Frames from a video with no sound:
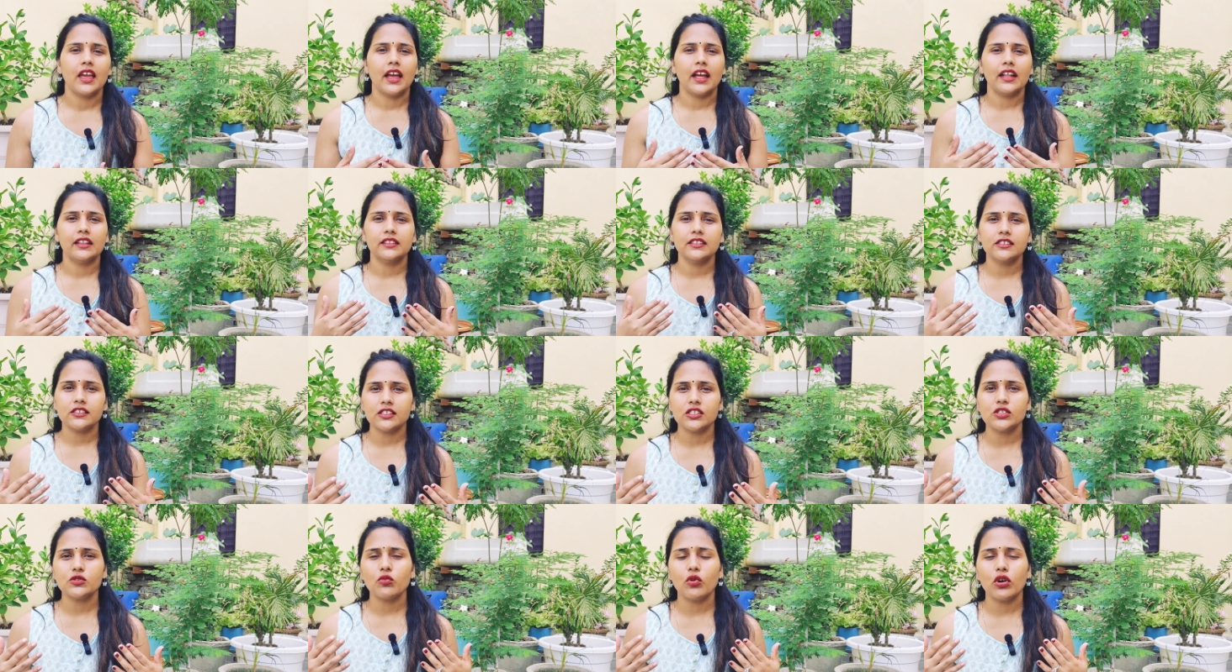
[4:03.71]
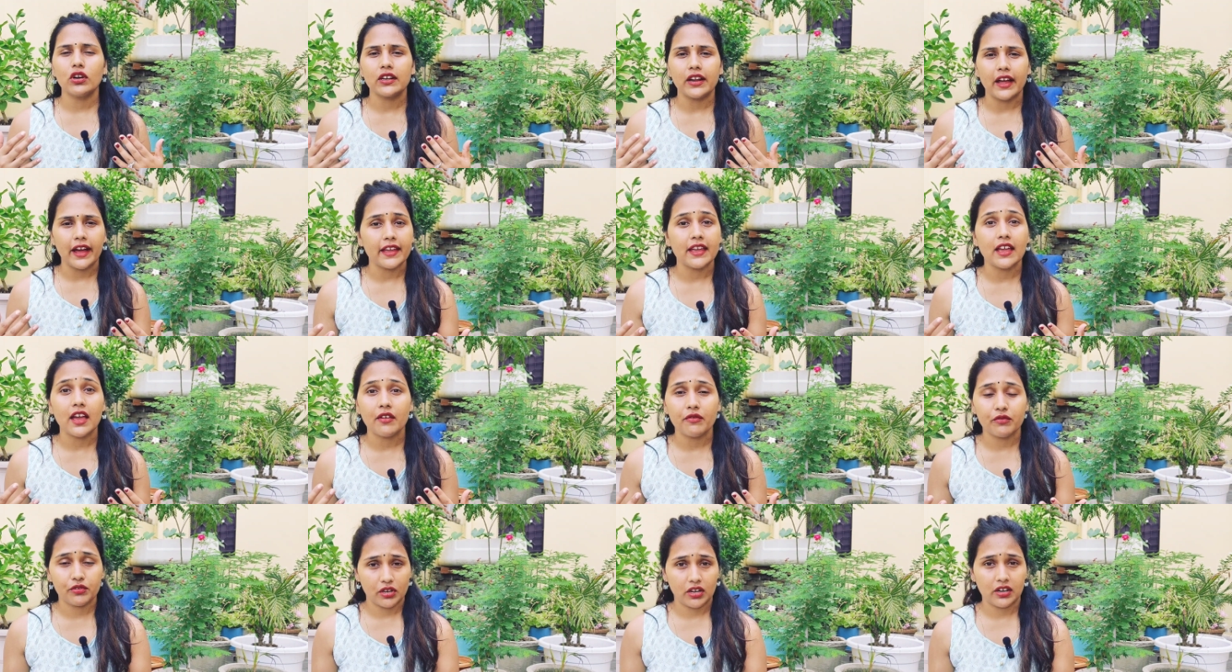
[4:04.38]
And this is what I
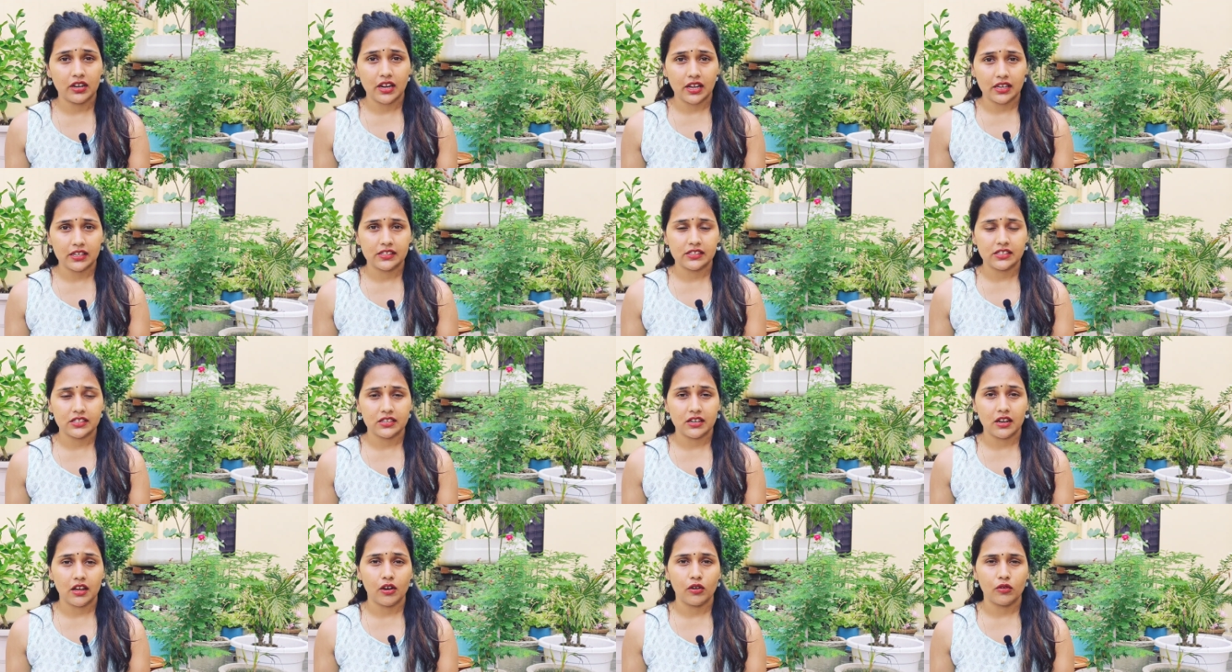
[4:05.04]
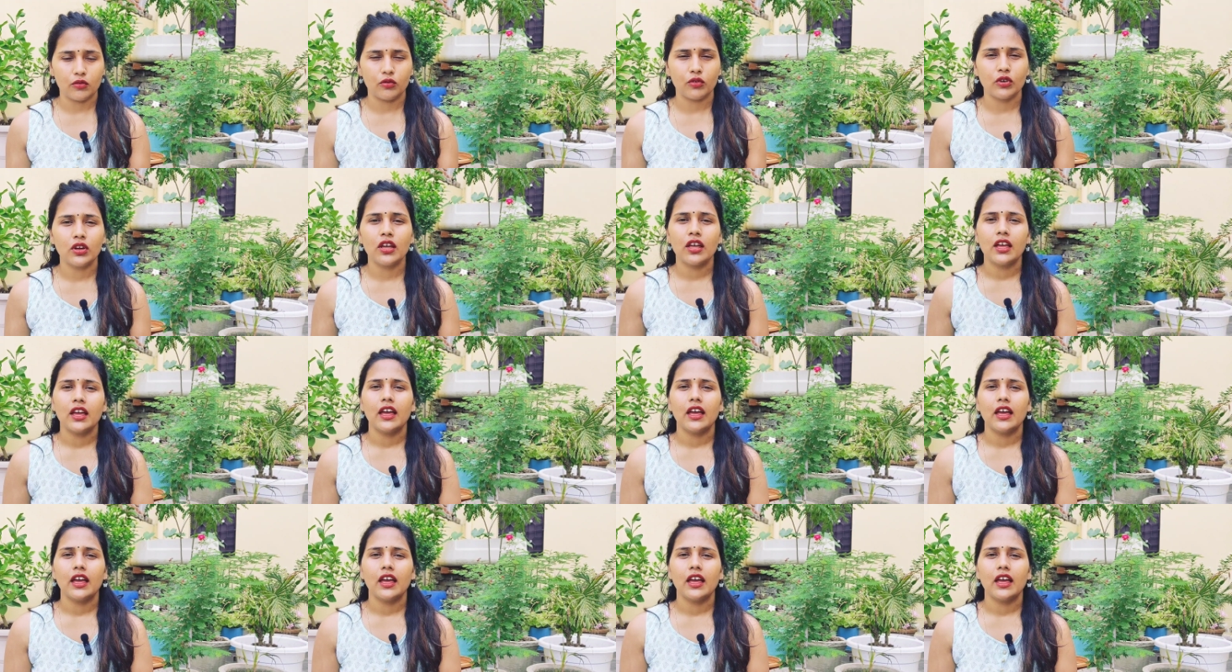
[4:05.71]
have realized now.